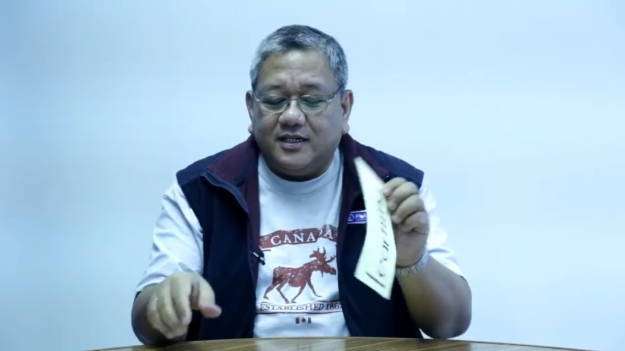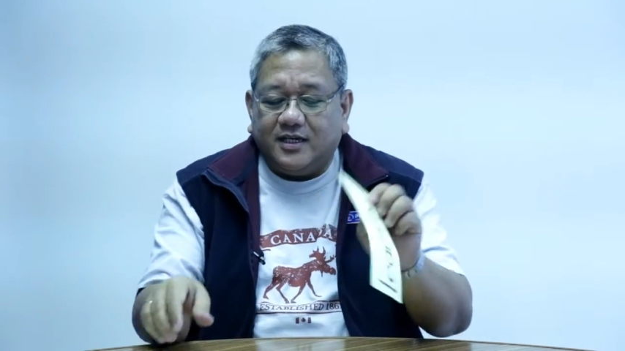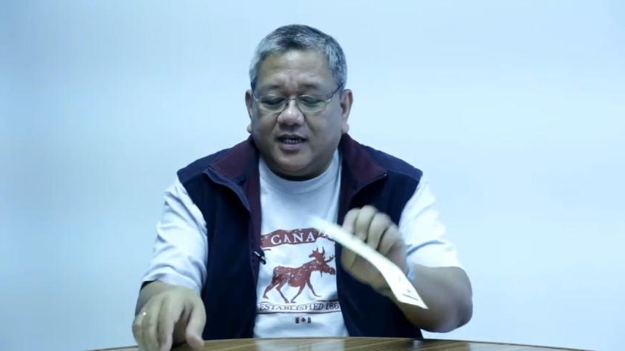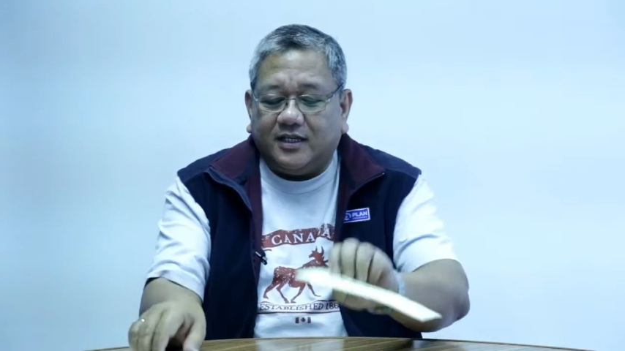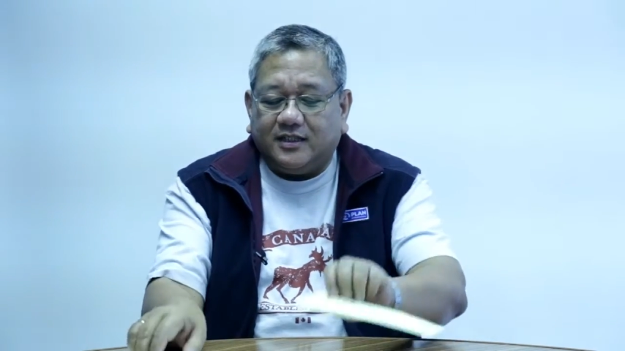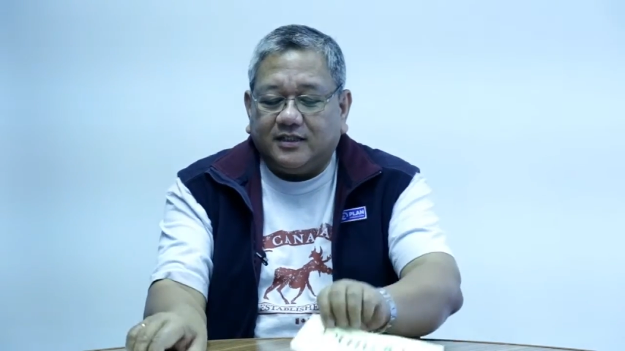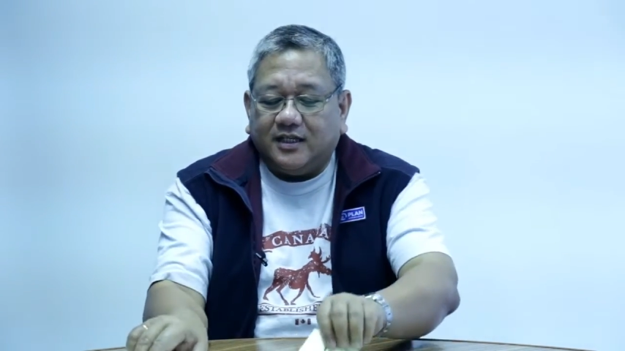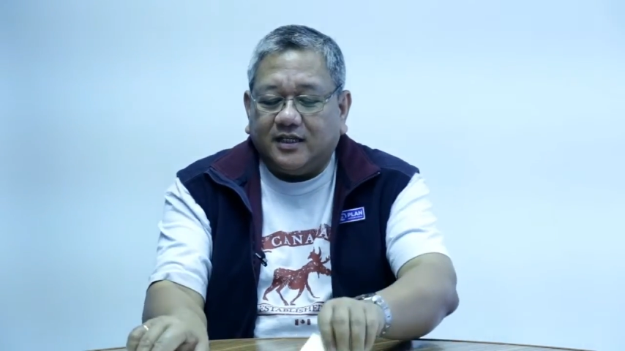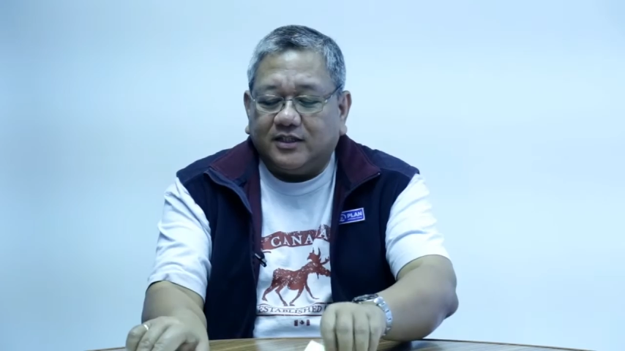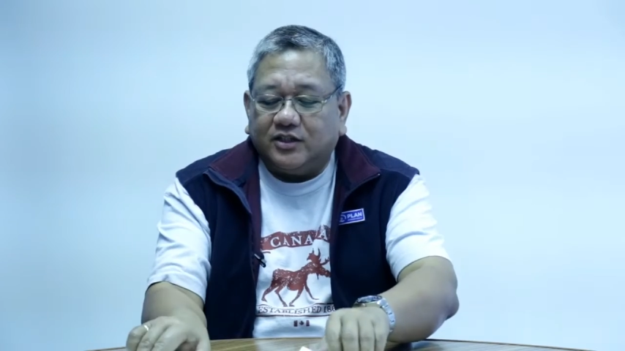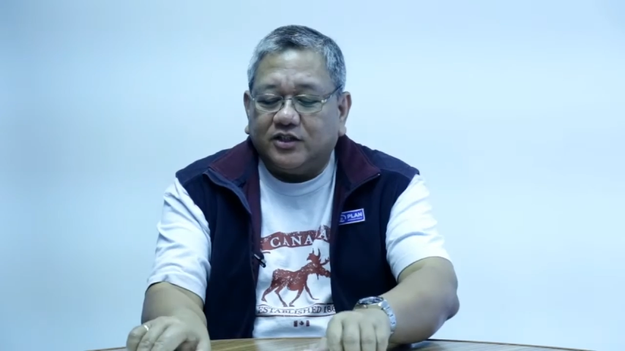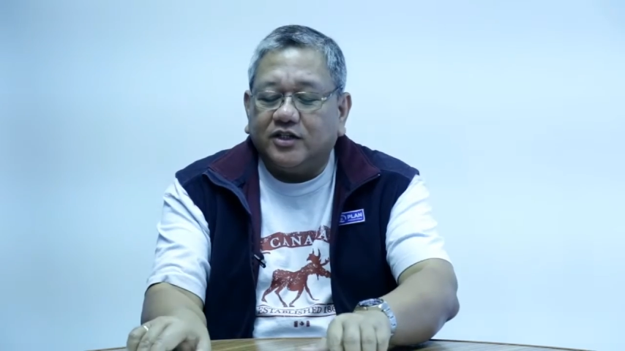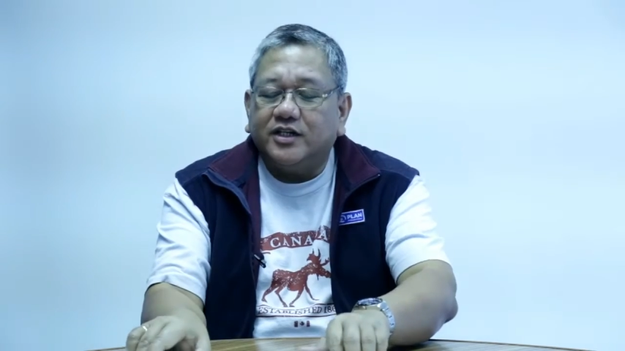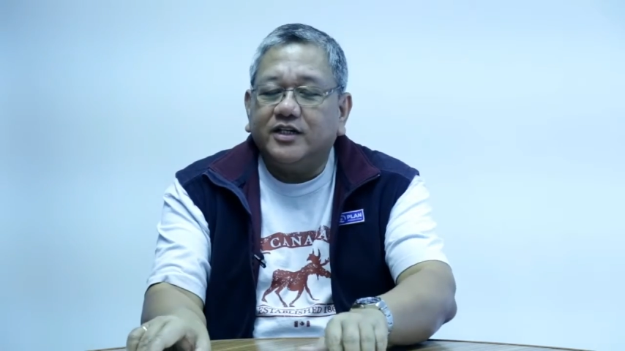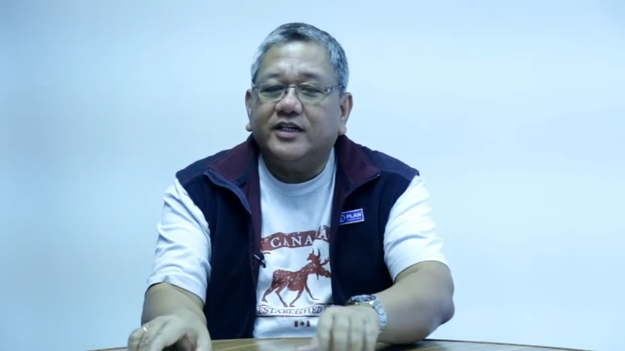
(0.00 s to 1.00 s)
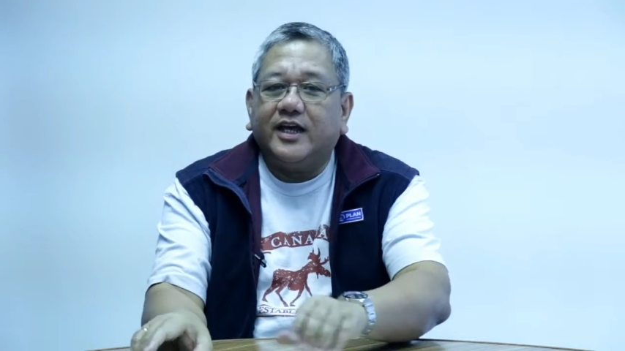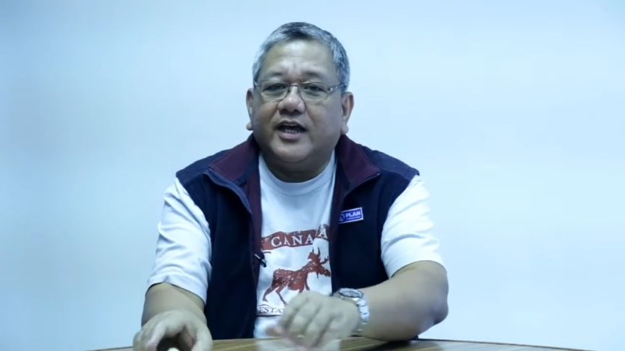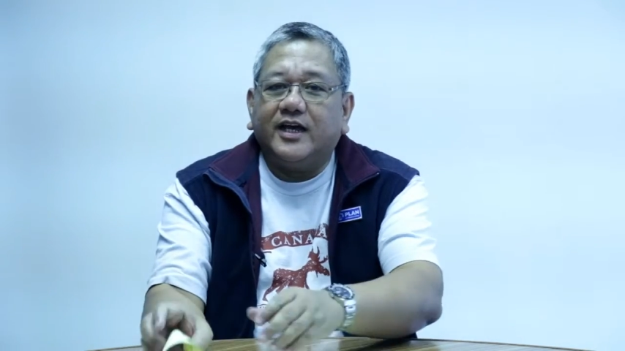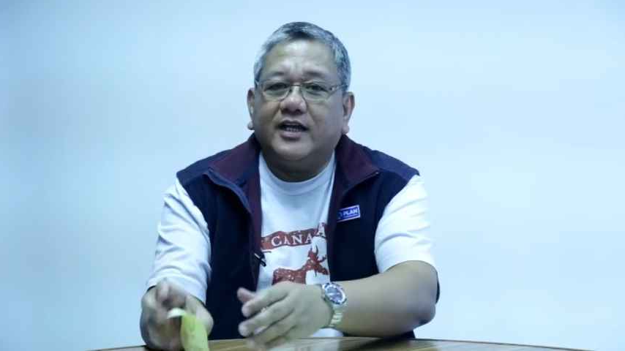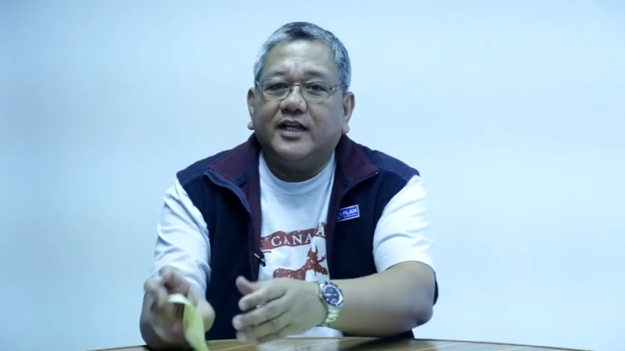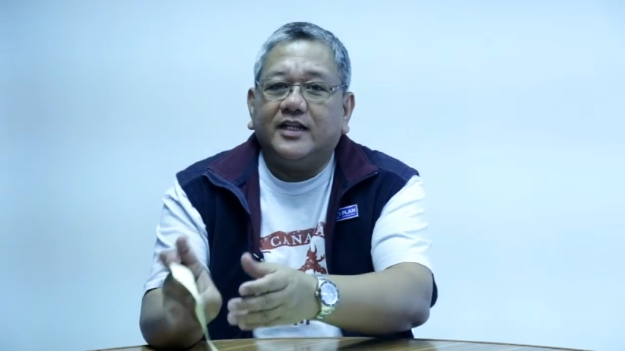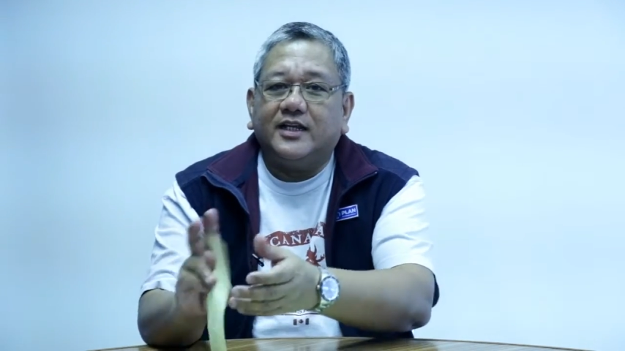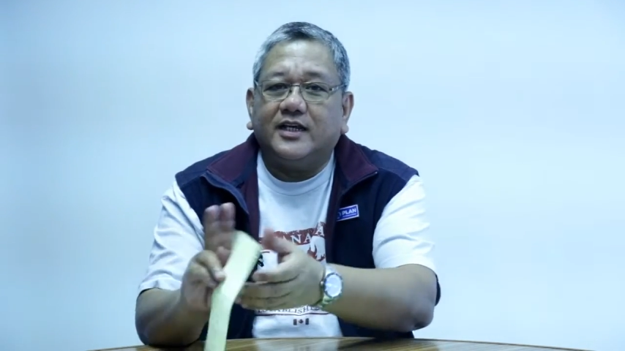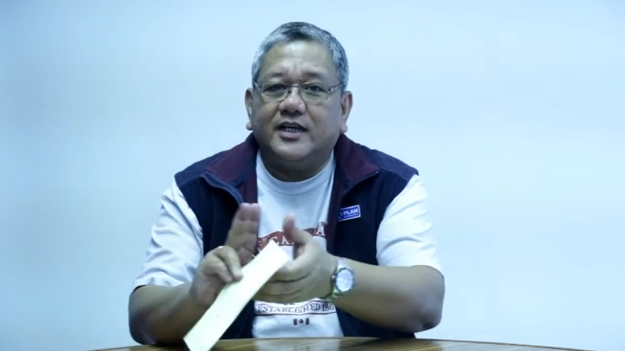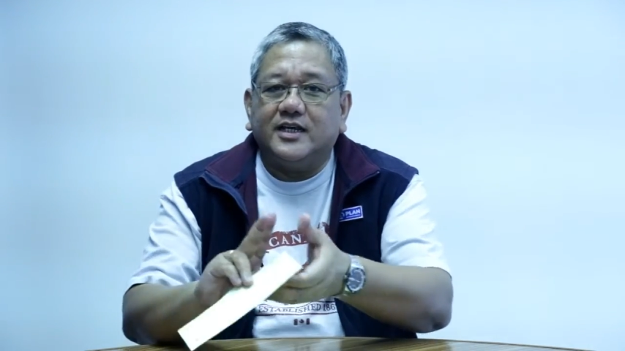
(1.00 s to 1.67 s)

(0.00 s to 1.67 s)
And the third L